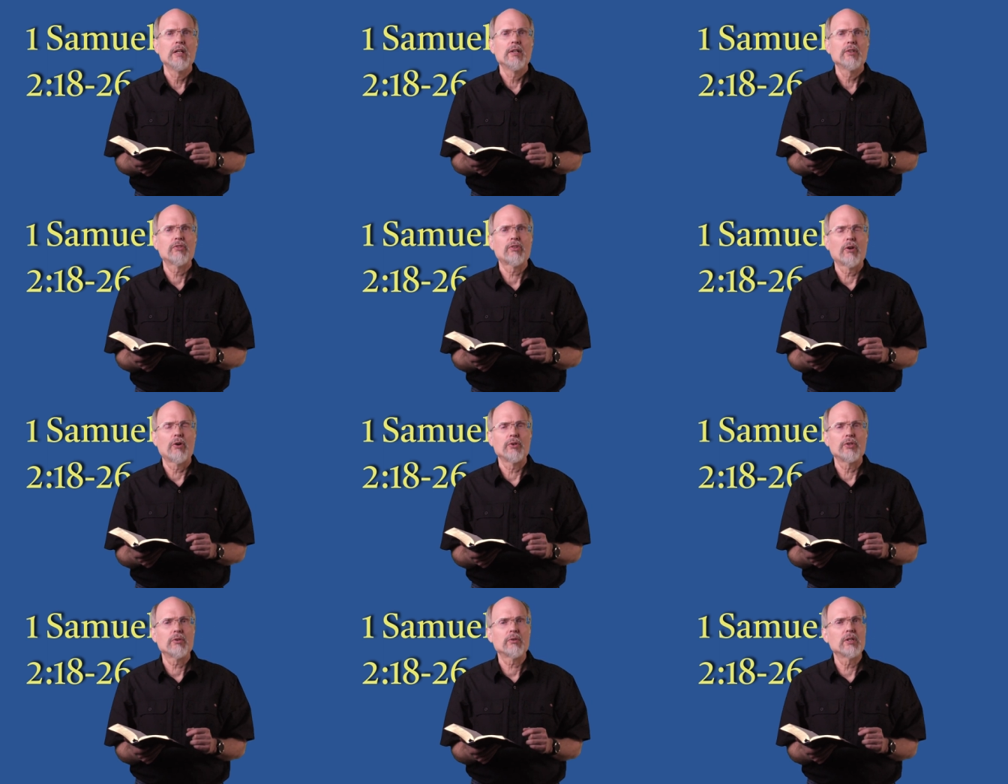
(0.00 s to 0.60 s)

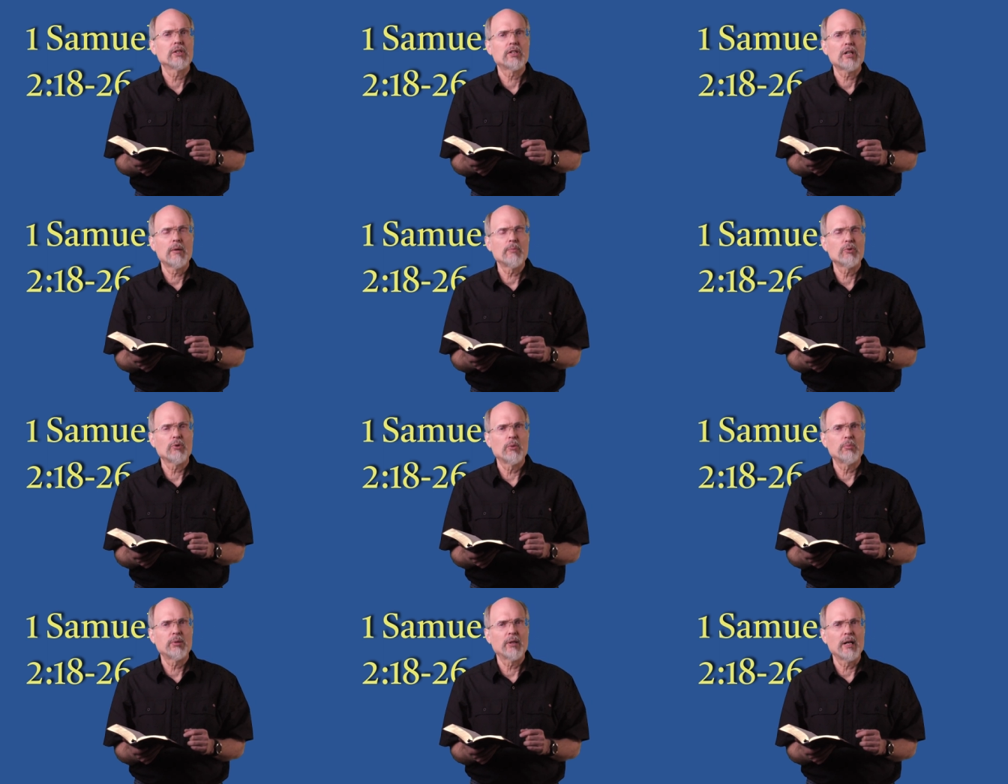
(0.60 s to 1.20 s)
So you can come
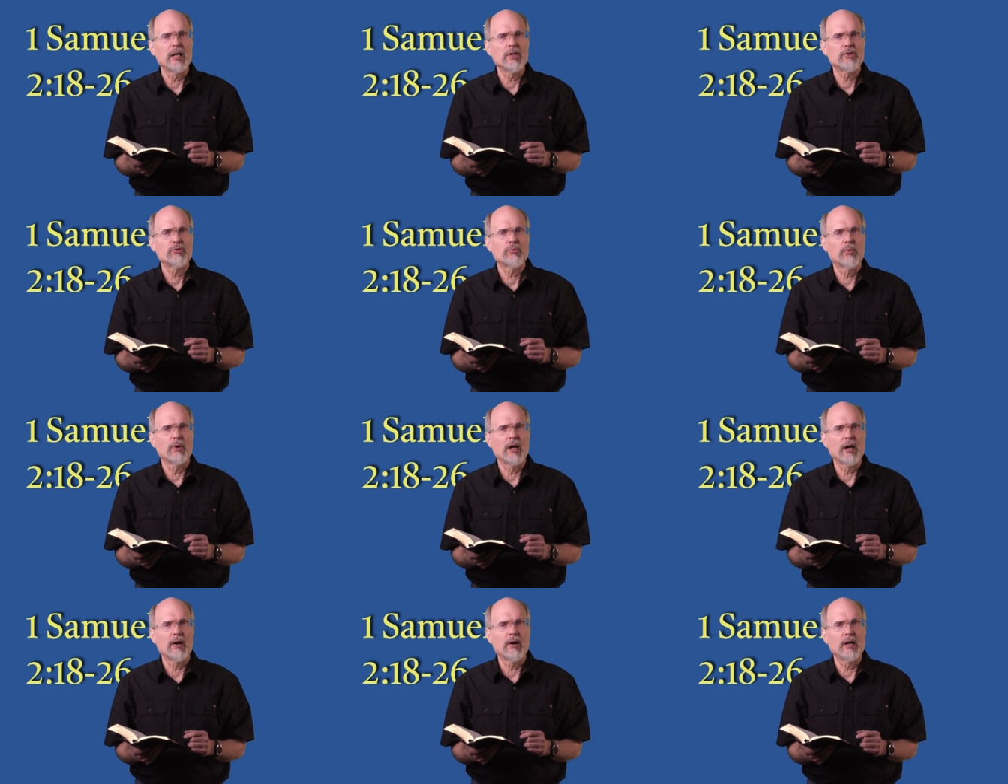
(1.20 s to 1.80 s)
to a place
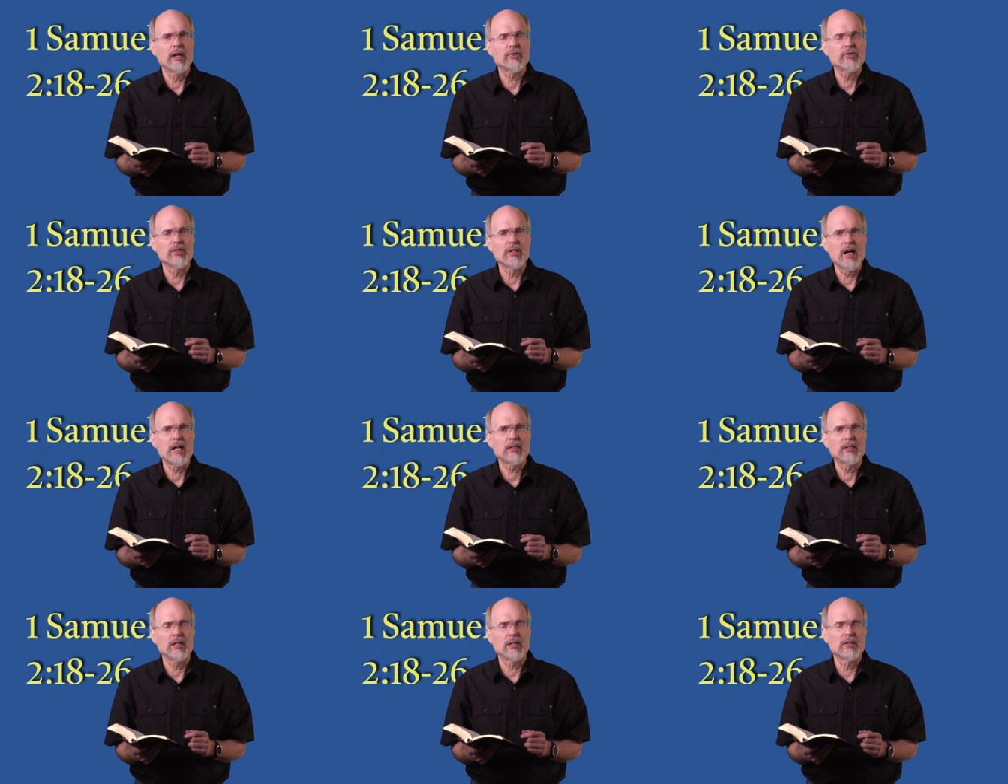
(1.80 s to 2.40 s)
where it's
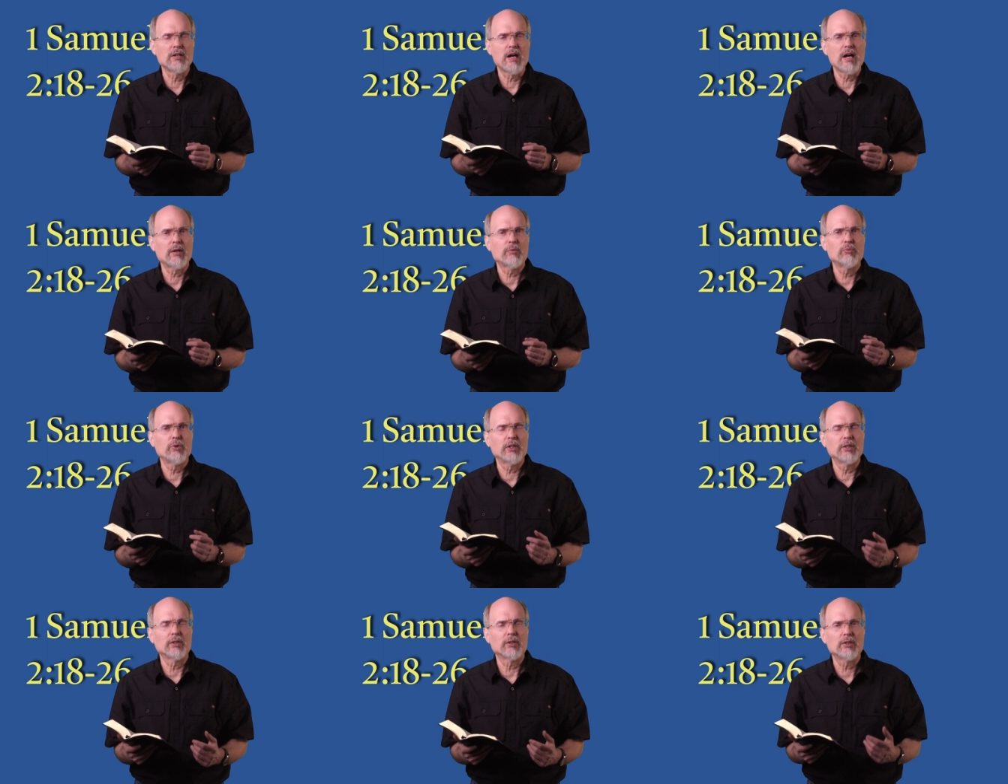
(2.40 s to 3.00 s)
not that
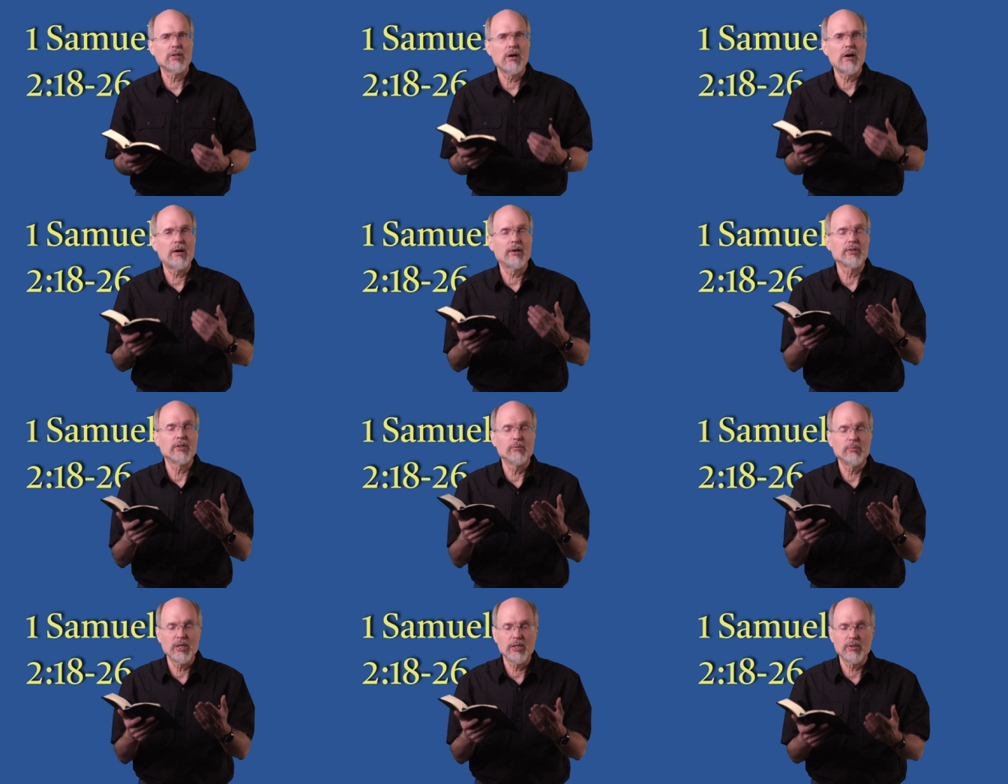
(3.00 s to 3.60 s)
God wouldn't call
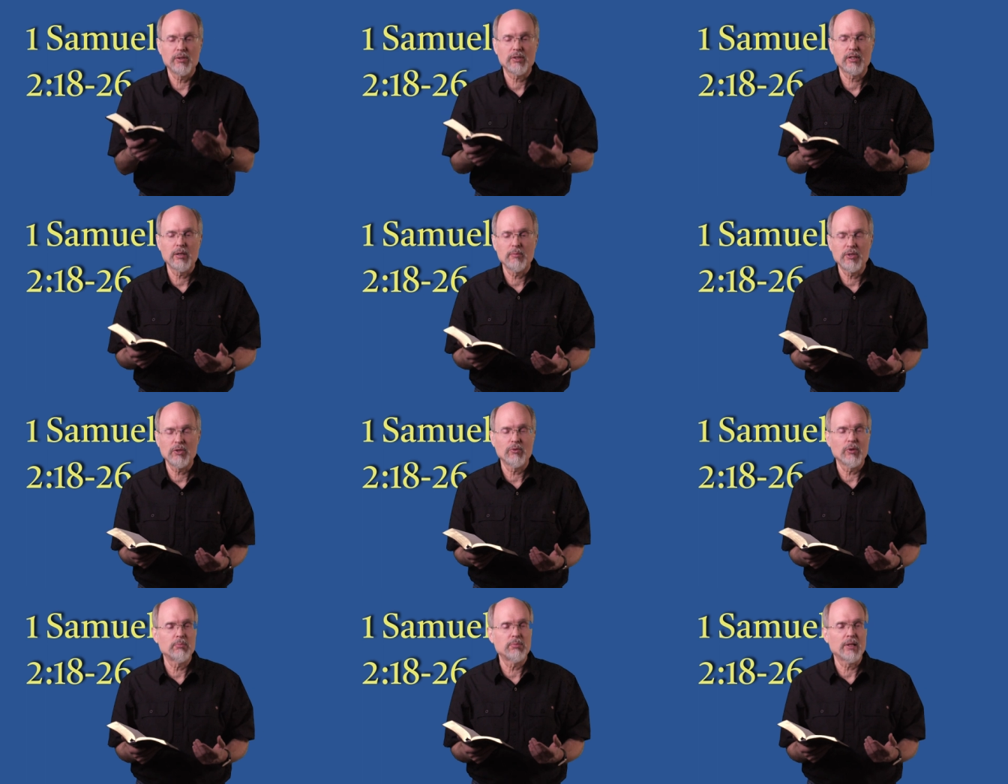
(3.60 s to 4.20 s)
you, but you're
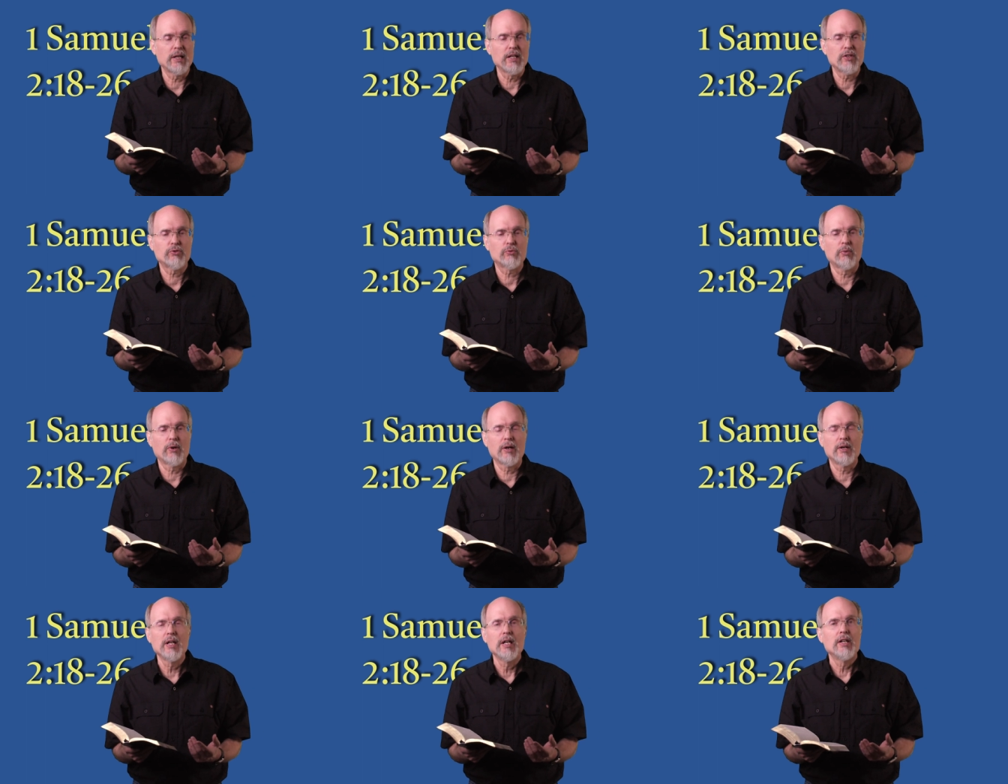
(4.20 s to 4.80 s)
coming to a place
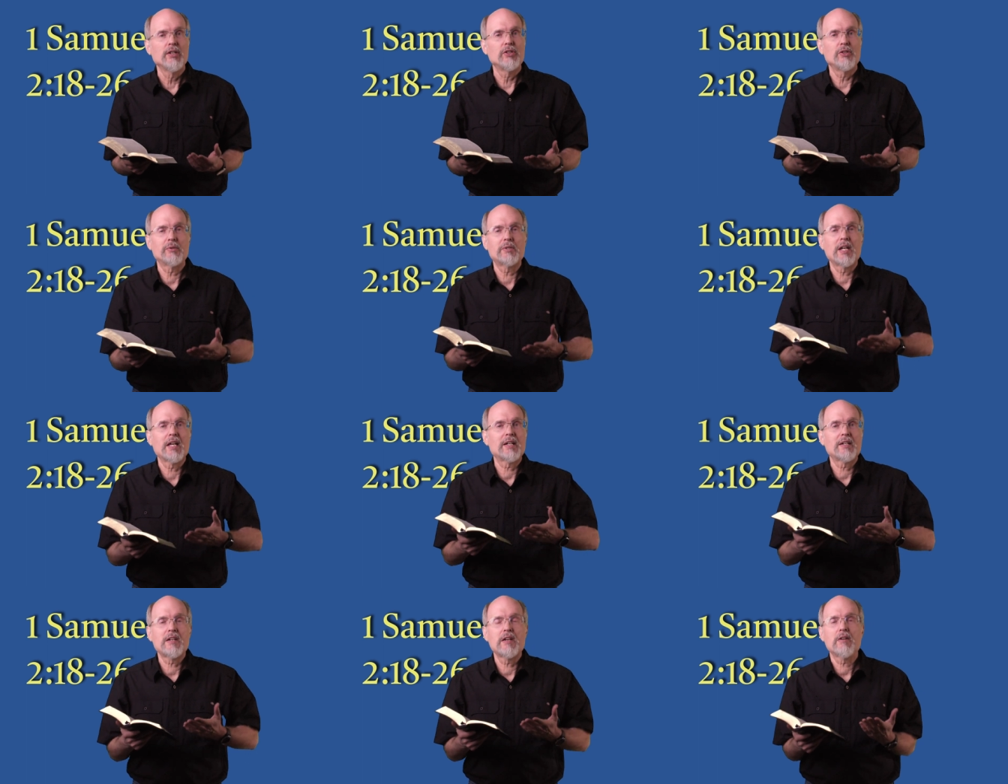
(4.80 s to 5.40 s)
where you
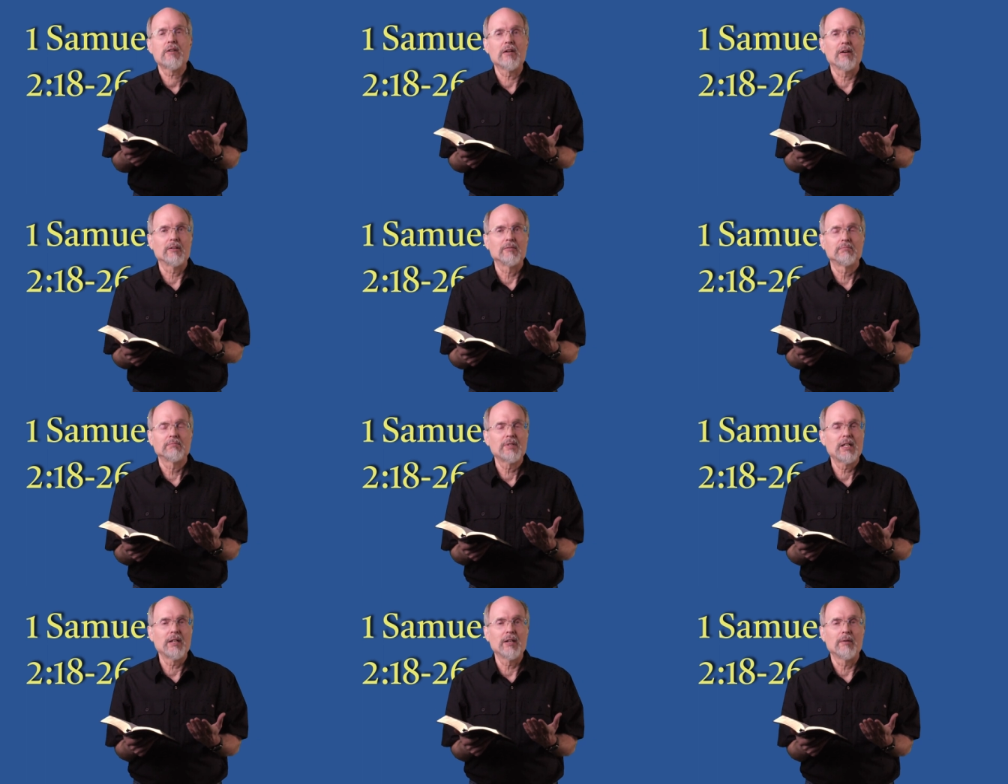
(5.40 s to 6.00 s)
can't hear
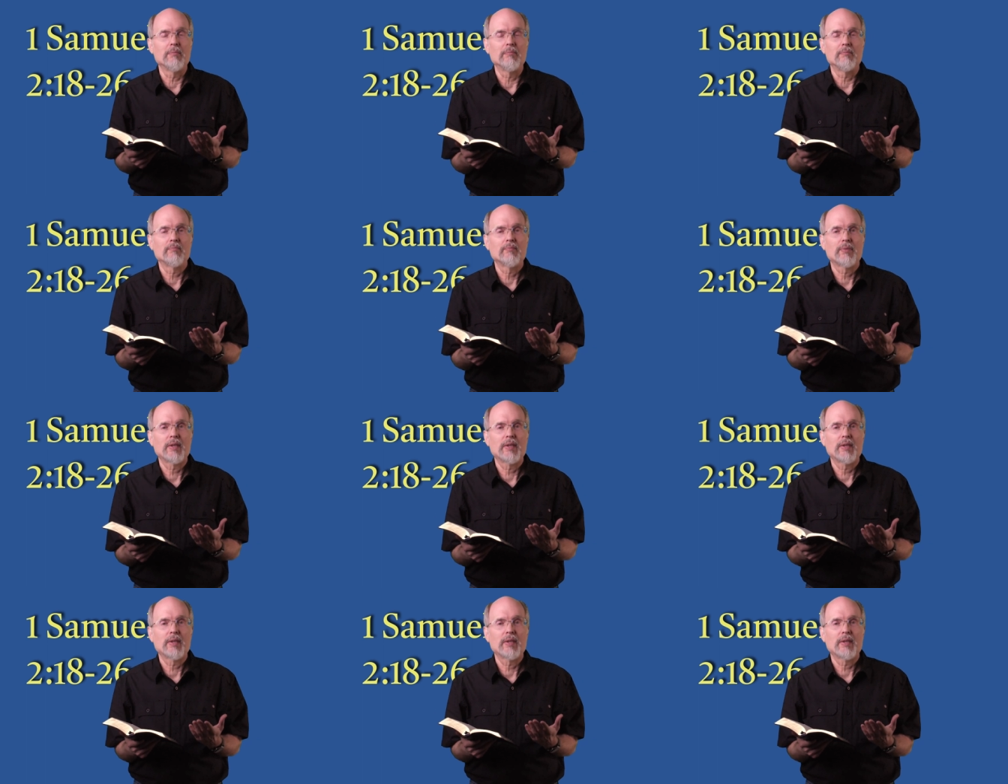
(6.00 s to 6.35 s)
him.